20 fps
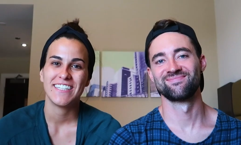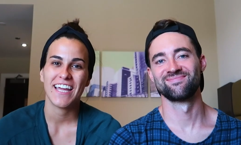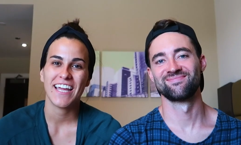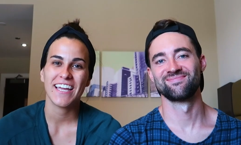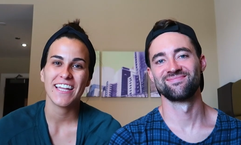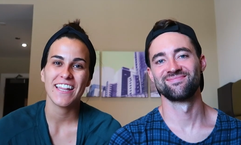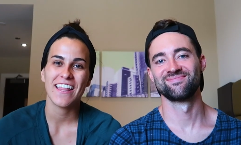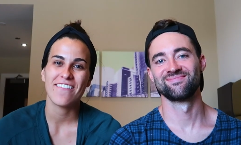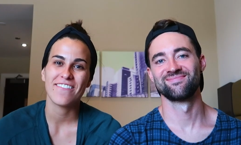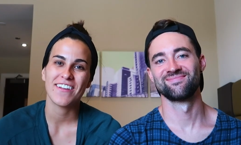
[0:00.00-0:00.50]

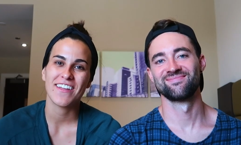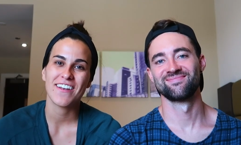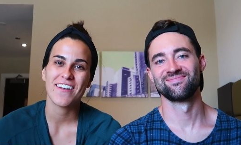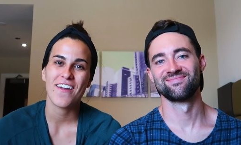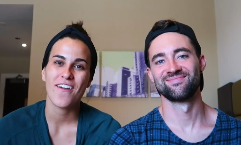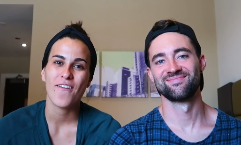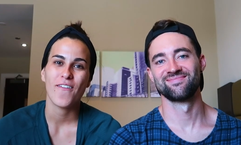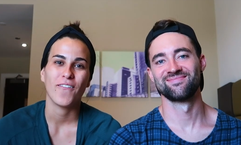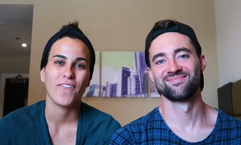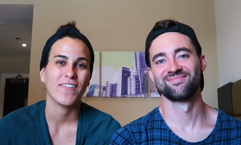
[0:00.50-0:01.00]
Speaker 1: Day
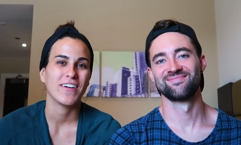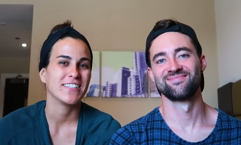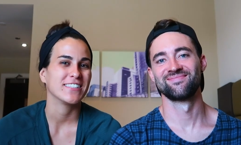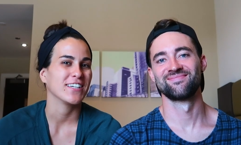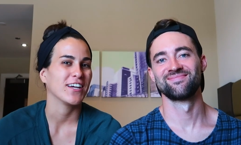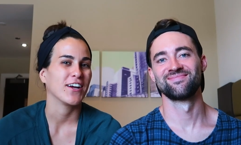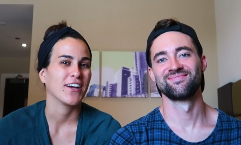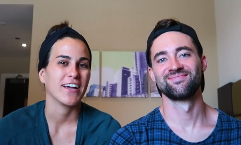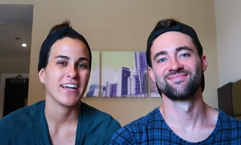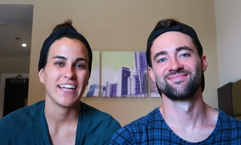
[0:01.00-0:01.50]
11
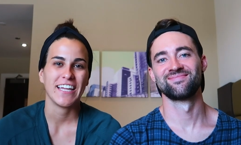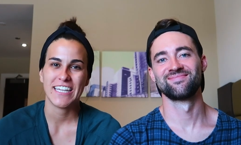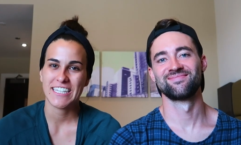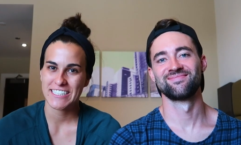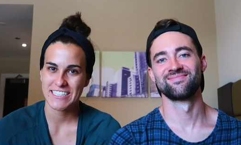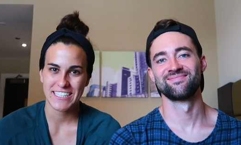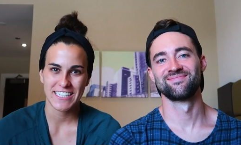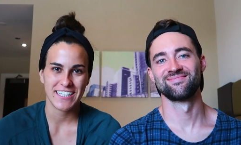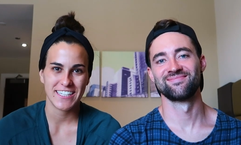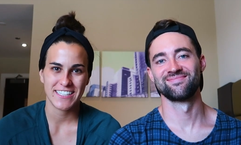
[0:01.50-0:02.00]
was our
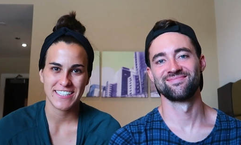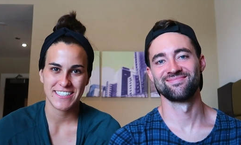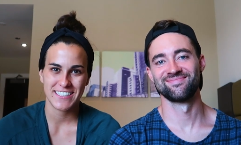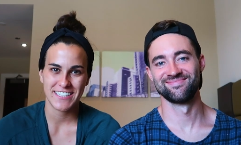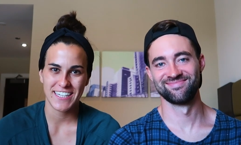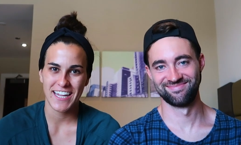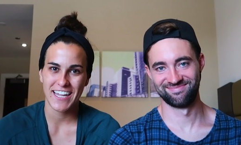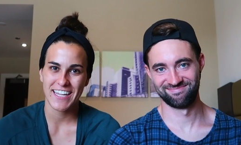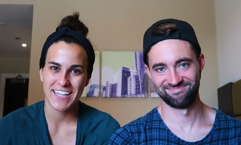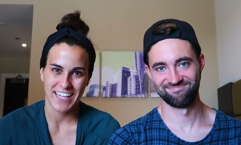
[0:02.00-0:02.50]

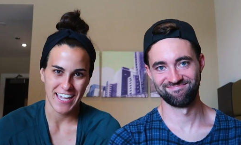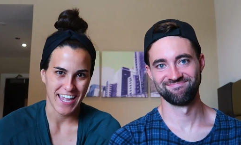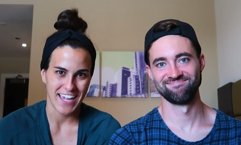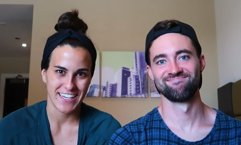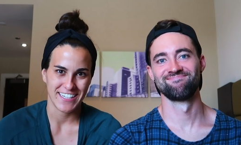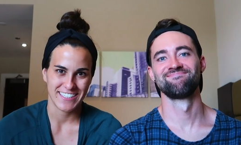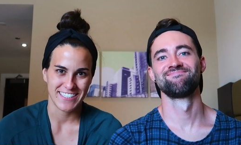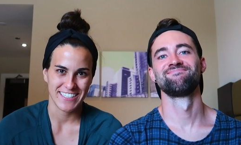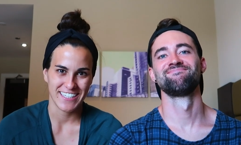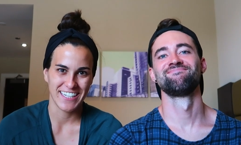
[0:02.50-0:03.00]
easiest day
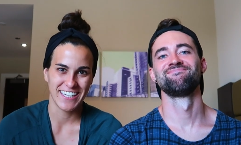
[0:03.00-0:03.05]
yet.